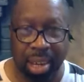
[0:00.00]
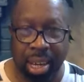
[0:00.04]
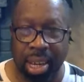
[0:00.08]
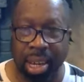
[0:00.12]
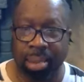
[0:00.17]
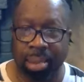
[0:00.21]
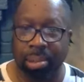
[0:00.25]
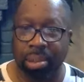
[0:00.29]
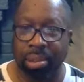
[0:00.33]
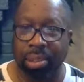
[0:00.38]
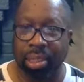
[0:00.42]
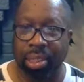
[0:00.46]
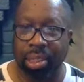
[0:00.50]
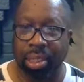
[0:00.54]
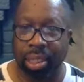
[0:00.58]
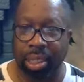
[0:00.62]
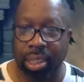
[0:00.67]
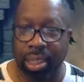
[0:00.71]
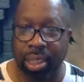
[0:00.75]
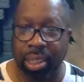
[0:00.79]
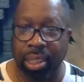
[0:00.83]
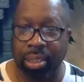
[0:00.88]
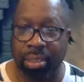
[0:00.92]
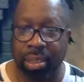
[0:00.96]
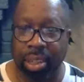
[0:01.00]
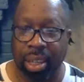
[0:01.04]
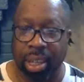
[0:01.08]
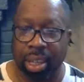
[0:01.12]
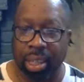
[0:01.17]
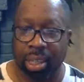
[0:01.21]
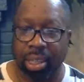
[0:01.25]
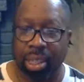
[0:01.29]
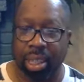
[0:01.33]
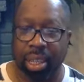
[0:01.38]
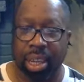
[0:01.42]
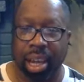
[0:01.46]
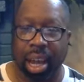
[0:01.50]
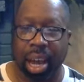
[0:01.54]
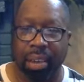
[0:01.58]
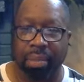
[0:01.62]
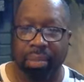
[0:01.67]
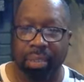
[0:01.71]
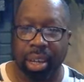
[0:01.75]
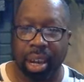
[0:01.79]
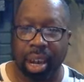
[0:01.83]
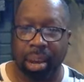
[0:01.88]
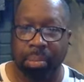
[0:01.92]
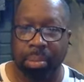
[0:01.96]
And I'm going to live the
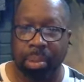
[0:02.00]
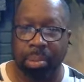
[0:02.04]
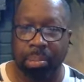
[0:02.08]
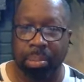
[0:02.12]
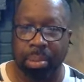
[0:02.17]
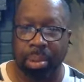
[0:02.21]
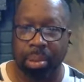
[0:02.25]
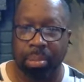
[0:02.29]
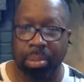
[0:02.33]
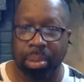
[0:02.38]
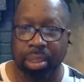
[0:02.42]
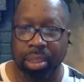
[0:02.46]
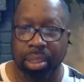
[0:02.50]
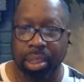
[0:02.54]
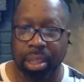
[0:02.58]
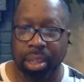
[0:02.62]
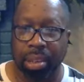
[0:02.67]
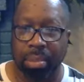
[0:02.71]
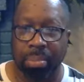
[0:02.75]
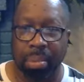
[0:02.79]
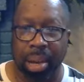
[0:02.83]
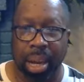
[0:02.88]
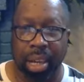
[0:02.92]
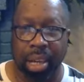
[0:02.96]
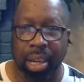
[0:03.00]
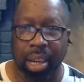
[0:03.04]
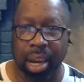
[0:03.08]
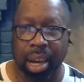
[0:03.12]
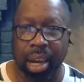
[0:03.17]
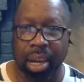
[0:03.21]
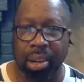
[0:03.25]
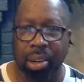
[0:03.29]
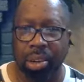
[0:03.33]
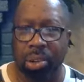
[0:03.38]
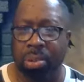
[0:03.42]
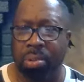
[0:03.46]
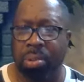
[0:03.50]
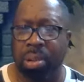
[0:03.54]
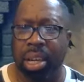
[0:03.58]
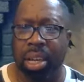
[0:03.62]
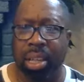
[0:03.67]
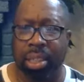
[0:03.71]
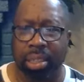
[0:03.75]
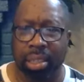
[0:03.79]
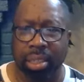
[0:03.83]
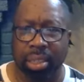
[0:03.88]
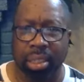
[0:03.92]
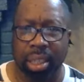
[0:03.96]
life that I've been promised by God. Who
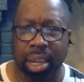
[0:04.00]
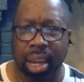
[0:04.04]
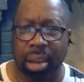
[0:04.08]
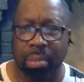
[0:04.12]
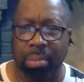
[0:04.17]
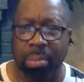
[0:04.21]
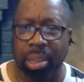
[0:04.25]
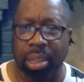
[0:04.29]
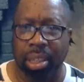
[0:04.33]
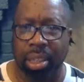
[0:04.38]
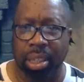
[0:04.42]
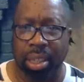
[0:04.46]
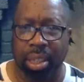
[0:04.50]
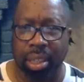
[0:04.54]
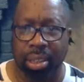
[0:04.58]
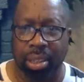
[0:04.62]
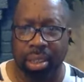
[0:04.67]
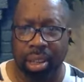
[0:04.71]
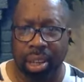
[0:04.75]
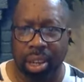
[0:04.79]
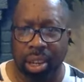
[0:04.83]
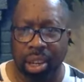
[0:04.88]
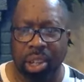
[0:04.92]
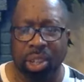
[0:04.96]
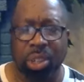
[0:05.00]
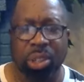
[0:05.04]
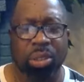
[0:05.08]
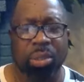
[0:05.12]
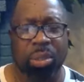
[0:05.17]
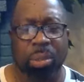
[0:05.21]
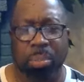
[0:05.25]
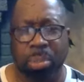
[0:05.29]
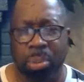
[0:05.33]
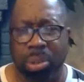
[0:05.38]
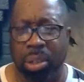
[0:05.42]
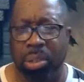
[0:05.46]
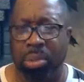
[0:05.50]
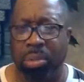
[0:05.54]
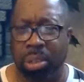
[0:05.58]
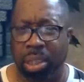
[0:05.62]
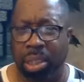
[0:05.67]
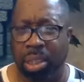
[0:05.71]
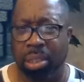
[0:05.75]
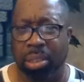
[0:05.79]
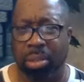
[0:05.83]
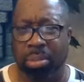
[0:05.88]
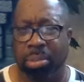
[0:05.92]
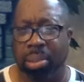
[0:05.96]
else should I believe? Whose report
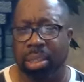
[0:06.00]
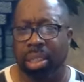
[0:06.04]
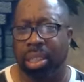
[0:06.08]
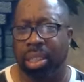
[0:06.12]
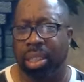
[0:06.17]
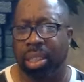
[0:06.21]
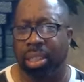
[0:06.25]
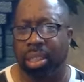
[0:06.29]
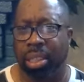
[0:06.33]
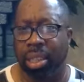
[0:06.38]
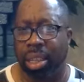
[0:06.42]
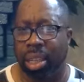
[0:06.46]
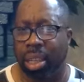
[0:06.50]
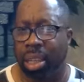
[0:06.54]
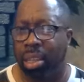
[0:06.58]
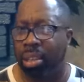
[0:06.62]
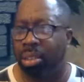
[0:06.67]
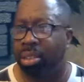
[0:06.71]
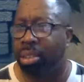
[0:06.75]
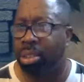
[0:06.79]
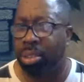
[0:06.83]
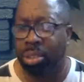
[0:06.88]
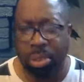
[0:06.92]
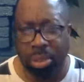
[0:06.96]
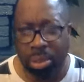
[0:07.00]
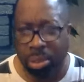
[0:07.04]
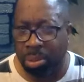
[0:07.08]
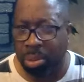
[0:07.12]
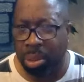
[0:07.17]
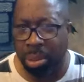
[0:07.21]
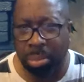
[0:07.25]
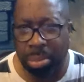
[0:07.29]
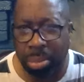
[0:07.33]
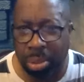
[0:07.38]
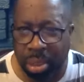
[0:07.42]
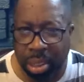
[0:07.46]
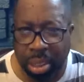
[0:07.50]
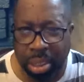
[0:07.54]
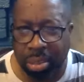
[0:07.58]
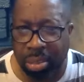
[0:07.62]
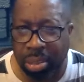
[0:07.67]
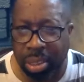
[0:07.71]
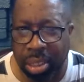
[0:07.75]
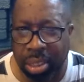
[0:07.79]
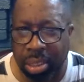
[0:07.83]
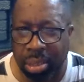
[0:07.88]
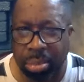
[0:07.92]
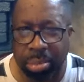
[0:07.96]
will you believe? Whose report
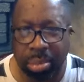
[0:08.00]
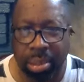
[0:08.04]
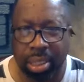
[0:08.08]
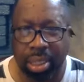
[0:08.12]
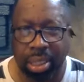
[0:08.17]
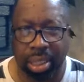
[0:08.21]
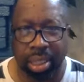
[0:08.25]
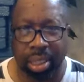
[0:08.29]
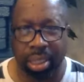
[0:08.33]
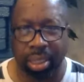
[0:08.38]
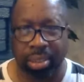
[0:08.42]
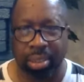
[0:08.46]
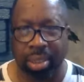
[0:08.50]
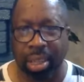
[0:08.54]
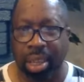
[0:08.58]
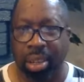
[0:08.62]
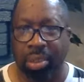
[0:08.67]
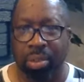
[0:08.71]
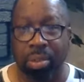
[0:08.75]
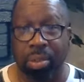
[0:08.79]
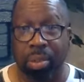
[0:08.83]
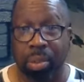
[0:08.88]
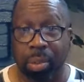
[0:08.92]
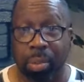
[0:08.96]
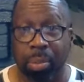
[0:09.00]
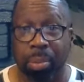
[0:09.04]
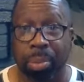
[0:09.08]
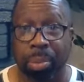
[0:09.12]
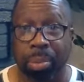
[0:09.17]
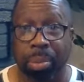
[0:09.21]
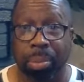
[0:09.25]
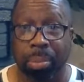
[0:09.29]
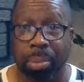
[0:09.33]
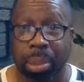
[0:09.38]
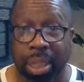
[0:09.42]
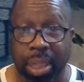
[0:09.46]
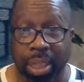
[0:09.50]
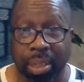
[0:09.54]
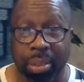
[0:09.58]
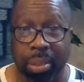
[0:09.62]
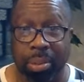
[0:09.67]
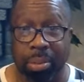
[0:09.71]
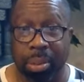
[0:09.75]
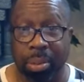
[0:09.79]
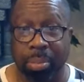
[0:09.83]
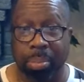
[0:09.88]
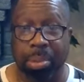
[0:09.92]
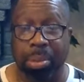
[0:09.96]
will you believe? Will you believe
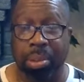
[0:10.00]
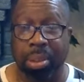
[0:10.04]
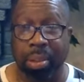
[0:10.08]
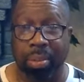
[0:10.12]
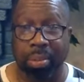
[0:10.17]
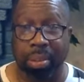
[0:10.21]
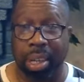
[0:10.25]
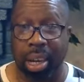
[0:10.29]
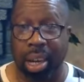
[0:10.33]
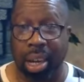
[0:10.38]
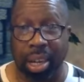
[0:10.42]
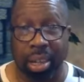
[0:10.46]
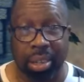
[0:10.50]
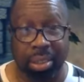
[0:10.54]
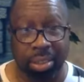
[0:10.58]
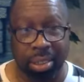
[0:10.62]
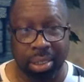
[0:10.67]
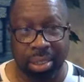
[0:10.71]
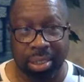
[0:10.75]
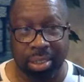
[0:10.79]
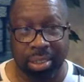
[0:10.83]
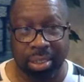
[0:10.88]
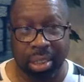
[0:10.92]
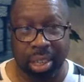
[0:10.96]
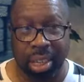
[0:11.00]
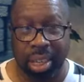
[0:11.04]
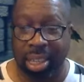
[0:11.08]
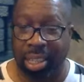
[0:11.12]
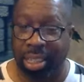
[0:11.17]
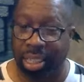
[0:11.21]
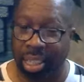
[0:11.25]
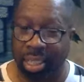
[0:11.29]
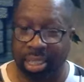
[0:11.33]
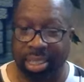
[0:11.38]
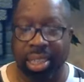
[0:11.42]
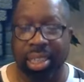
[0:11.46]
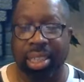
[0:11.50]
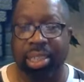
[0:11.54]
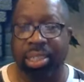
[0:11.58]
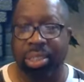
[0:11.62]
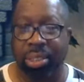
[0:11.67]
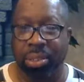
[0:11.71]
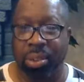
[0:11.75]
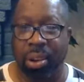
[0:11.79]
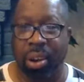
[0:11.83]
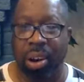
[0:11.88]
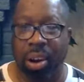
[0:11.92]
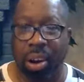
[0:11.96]
the report of God on you that says
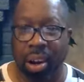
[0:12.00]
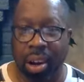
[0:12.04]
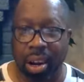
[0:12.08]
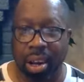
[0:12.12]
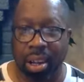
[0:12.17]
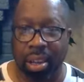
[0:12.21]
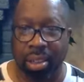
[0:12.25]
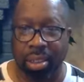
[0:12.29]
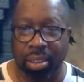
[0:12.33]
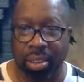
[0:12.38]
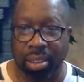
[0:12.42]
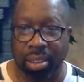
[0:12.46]
you are?